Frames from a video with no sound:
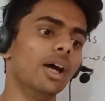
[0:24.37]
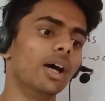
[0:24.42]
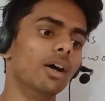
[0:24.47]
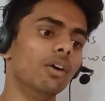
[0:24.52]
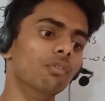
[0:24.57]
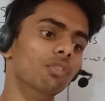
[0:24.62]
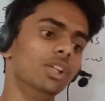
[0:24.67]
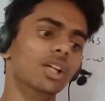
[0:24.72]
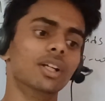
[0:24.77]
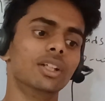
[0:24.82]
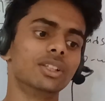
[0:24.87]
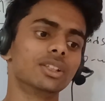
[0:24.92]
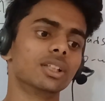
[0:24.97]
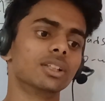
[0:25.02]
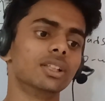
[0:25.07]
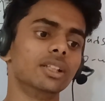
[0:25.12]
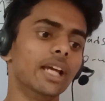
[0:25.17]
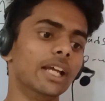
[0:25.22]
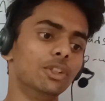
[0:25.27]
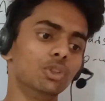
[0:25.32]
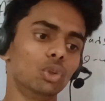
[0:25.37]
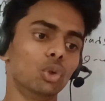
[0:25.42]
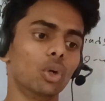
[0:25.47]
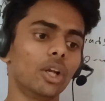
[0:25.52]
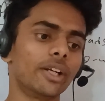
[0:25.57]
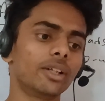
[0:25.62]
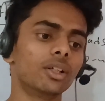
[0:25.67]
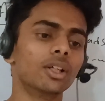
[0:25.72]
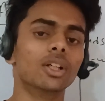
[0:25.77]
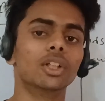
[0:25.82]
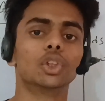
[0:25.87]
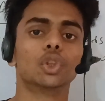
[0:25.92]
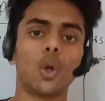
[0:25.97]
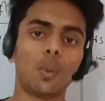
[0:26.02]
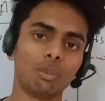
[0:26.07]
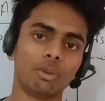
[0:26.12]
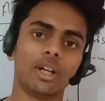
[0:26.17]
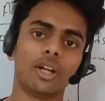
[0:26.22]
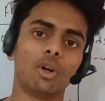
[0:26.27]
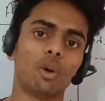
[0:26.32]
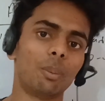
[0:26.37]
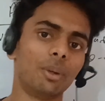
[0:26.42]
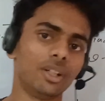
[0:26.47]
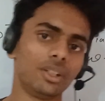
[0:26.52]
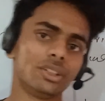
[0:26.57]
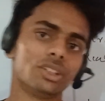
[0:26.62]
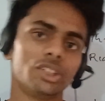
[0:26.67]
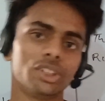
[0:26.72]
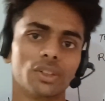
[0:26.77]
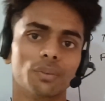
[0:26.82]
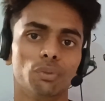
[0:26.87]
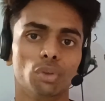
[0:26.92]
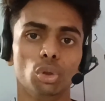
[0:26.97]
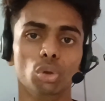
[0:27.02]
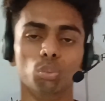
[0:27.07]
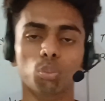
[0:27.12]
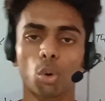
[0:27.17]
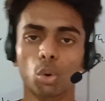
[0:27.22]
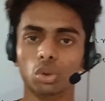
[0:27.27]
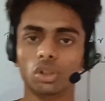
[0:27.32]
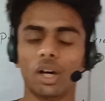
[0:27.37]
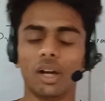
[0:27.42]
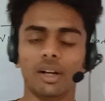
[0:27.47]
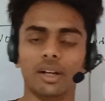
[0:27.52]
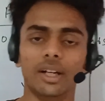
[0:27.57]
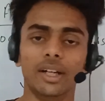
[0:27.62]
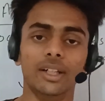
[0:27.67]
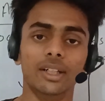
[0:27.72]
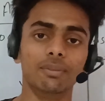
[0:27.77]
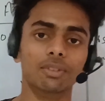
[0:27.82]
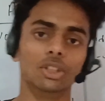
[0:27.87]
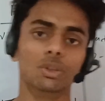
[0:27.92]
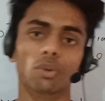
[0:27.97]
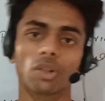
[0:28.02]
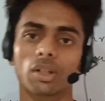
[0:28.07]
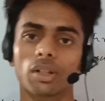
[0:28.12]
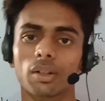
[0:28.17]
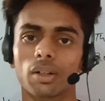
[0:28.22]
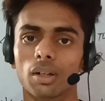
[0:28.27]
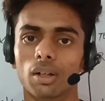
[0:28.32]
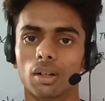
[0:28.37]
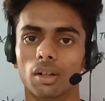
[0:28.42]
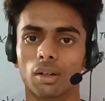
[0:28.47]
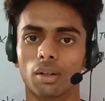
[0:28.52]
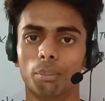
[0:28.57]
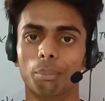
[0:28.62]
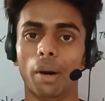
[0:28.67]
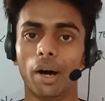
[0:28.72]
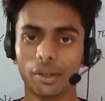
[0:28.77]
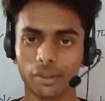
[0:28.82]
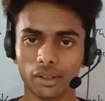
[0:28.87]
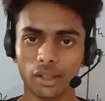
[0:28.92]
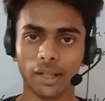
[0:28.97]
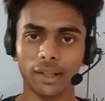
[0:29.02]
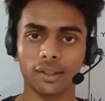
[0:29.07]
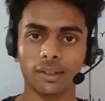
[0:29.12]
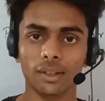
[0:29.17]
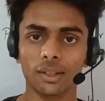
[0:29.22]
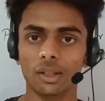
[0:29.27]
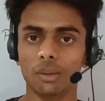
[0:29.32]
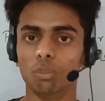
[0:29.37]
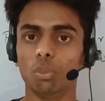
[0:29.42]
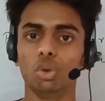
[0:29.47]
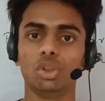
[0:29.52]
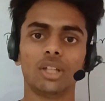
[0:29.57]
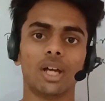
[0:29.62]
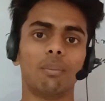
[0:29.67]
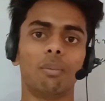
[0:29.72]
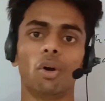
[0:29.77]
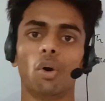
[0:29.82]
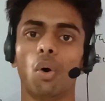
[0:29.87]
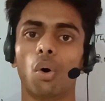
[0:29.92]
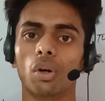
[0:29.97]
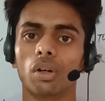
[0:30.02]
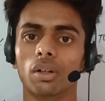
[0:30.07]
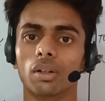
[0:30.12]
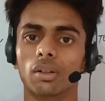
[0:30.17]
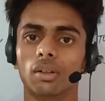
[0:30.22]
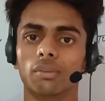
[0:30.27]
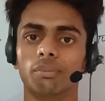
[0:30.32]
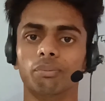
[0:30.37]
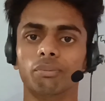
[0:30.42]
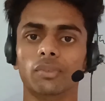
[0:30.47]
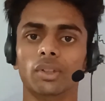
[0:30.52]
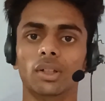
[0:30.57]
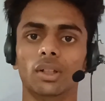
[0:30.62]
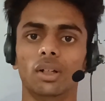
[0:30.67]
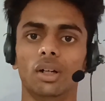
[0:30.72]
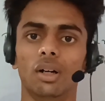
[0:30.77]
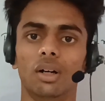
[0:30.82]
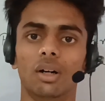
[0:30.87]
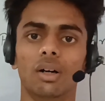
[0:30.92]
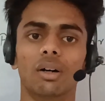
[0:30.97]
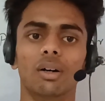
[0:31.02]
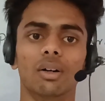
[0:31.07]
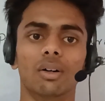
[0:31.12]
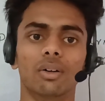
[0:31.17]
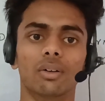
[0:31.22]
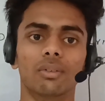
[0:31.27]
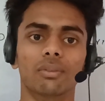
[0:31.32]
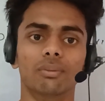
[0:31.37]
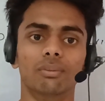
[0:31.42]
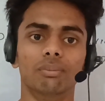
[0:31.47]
We are discussing, as you know, like software and operating system both are individual part, like both have an on uh,